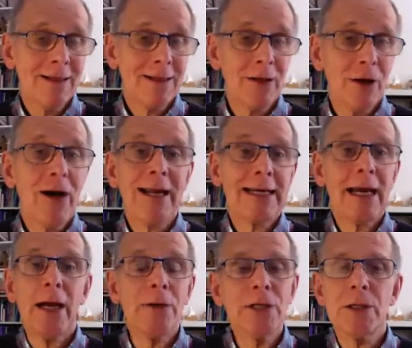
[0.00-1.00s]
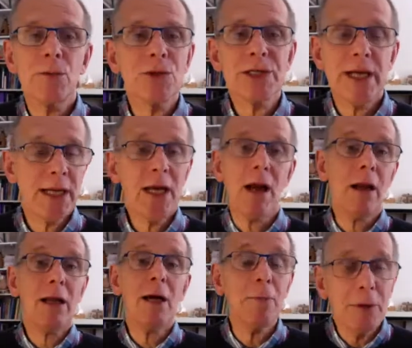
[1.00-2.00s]
An accountant will say, yeah, I'll
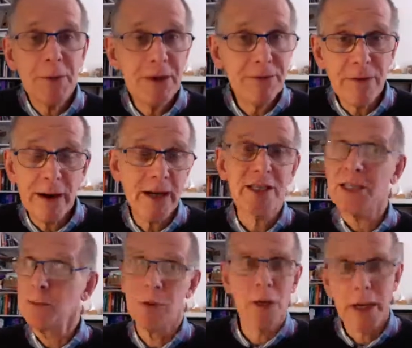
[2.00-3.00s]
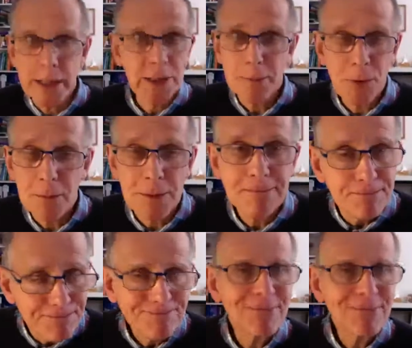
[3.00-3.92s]
help you with your finances, but it has a problem.